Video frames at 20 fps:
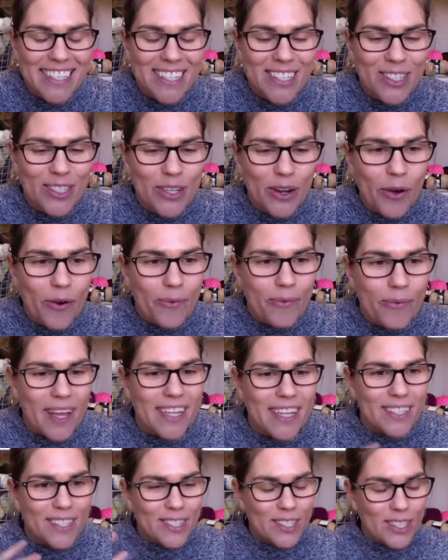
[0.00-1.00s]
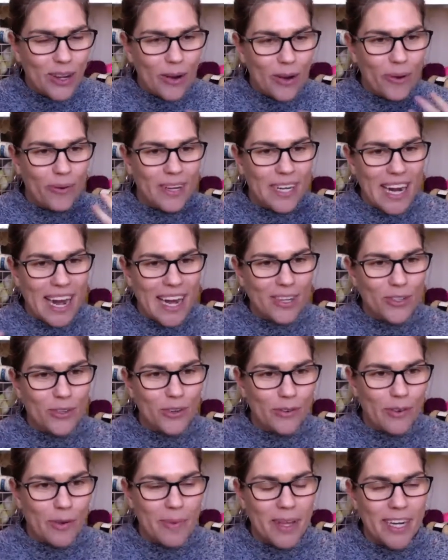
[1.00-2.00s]
it's so
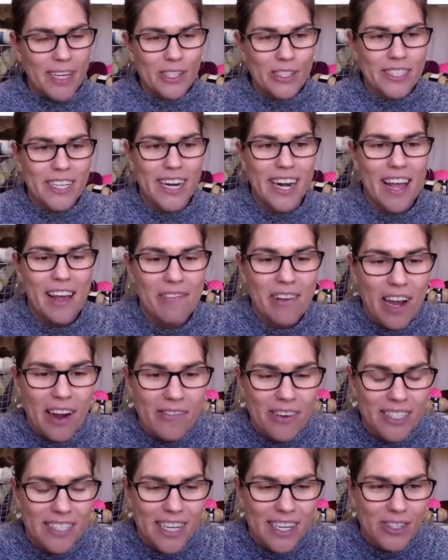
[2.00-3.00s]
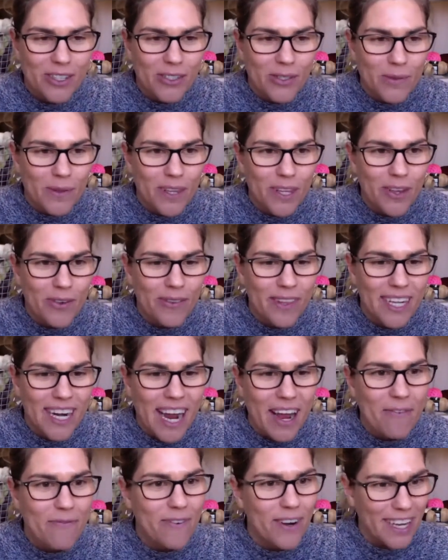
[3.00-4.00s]
natural for me to just kind of have conversations with you that
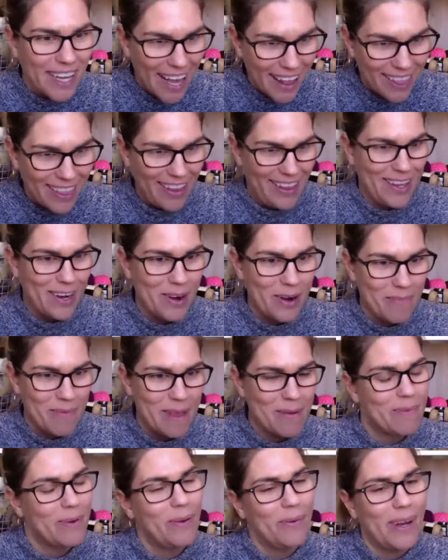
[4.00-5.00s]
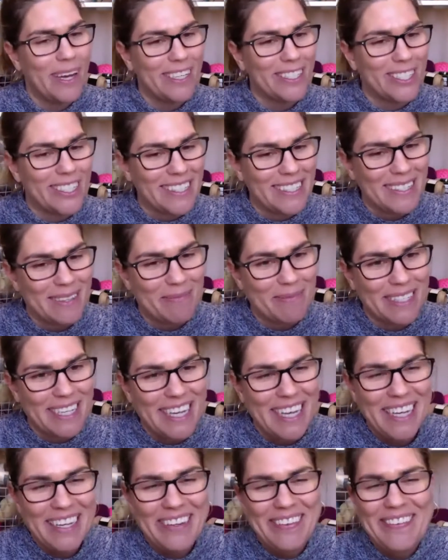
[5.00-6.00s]
I forget that there are people watching
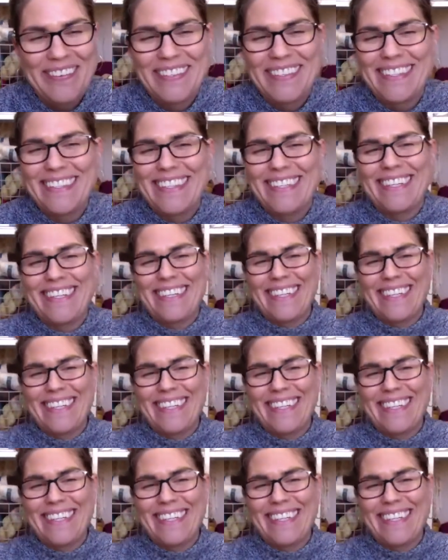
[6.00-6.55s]
sometimes.